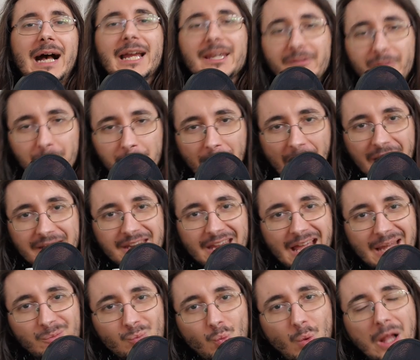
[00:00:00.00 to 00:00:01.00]
Hi everybody
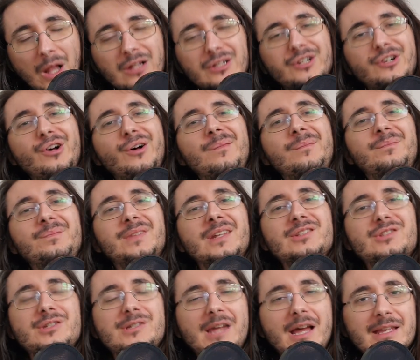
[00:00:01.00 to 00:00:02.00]
and welcome. In
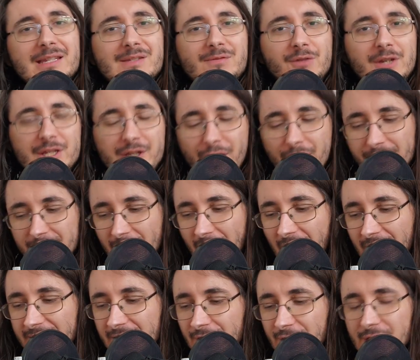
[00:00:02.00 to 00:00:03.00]
today's video,
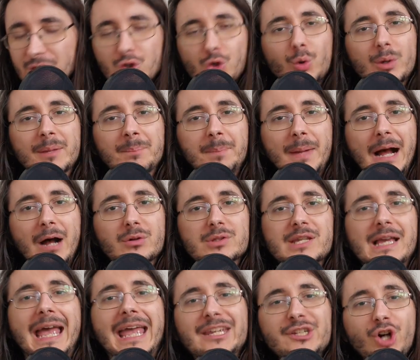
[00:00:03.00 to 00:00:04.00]
I'm going to talk about
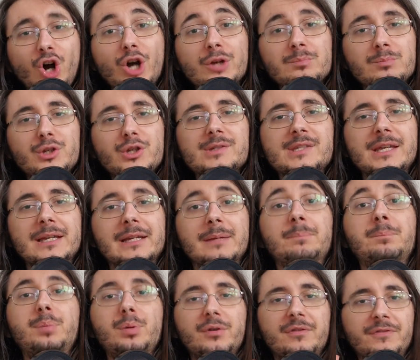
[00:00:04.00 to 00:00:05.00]
AI
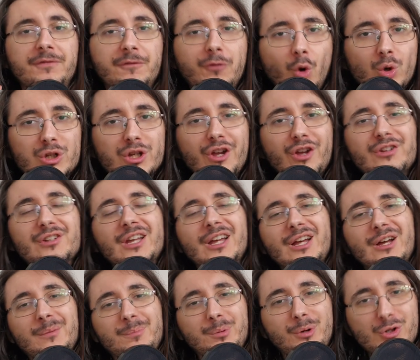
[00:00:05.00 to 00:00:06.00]
music portfolio
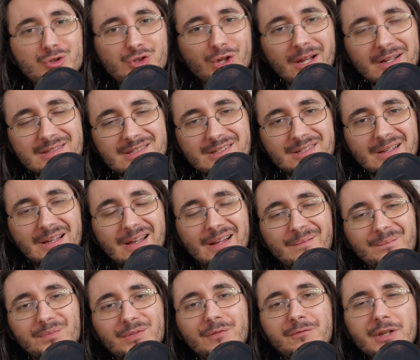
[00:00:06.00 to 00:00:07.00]
projects.
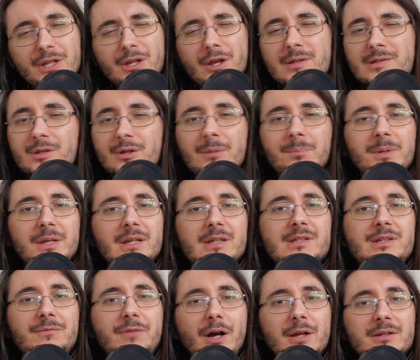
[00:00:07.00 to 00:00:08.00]
The video is going to be
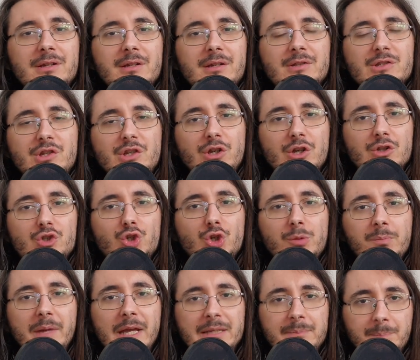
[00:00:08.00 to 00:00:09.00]
divided into
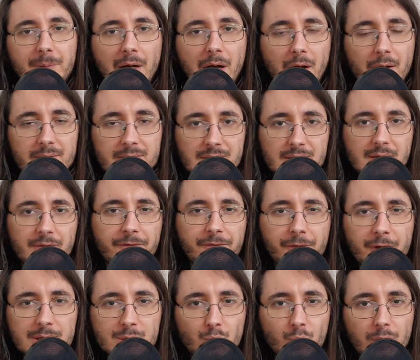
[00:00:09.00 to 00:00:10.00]
two main parts. The
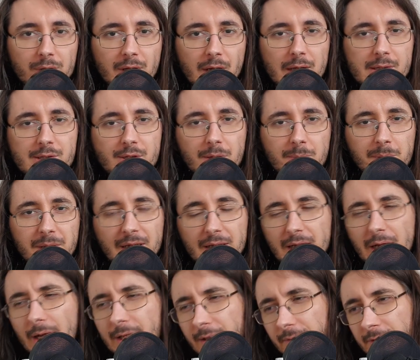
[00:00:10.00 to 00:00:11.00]
first one is going to be a
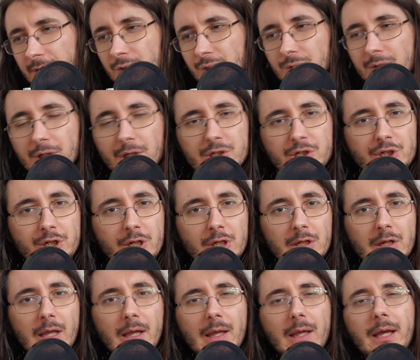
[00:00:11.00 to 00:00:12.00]
kind of
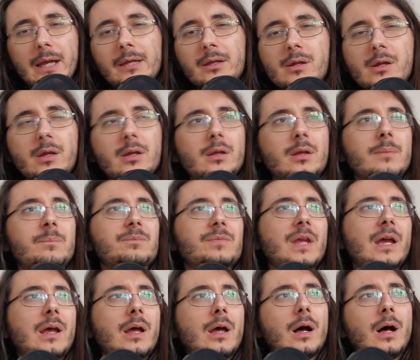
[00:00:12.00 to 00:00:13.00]
introduction. I'm going to
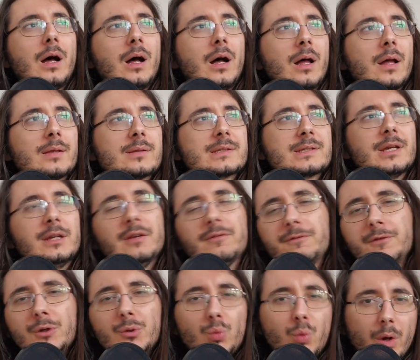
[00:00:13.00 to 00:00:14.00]
uh, say a
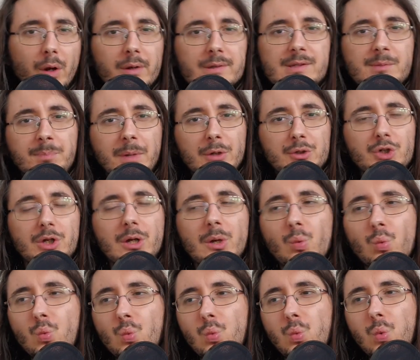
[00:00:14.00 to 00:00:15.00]
few words about uh,
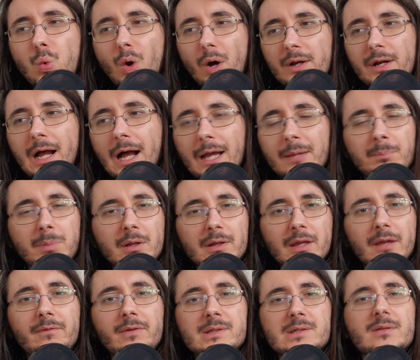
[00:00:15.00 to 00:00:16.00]
what I
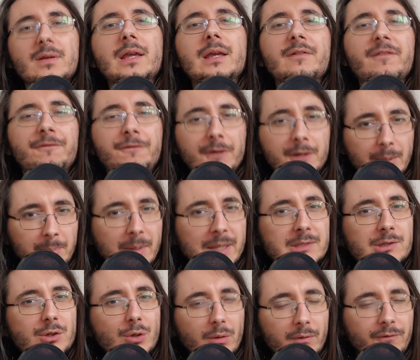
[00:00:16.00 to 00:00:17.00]
believe is
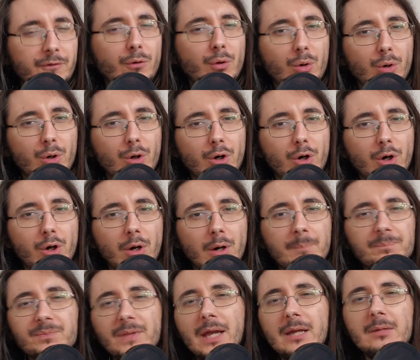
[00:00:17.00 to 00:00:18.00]
fundamental
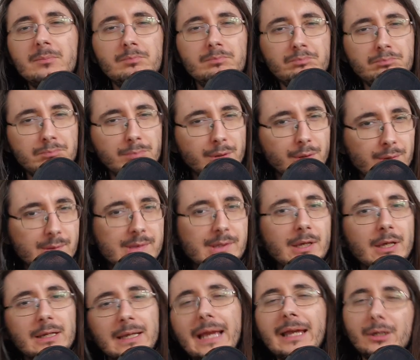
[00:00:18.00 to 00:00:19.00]
for a
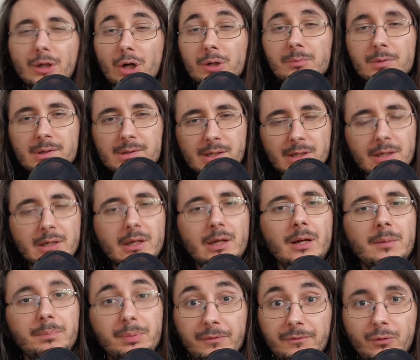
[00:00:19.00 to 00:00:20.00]
music AI music
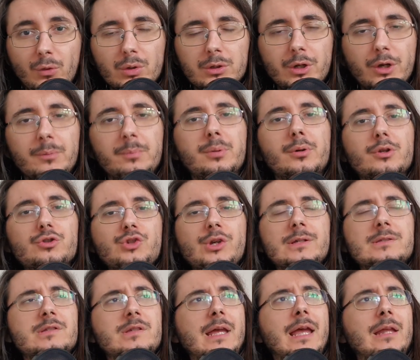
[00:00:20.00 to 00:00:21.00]
uh, portfolio
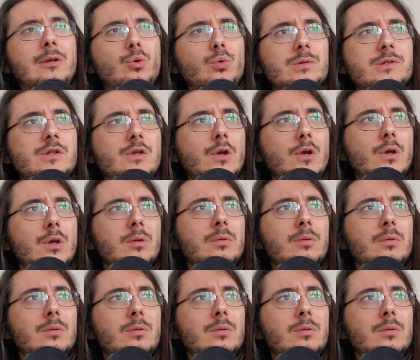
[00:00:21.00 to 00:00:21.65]
project and also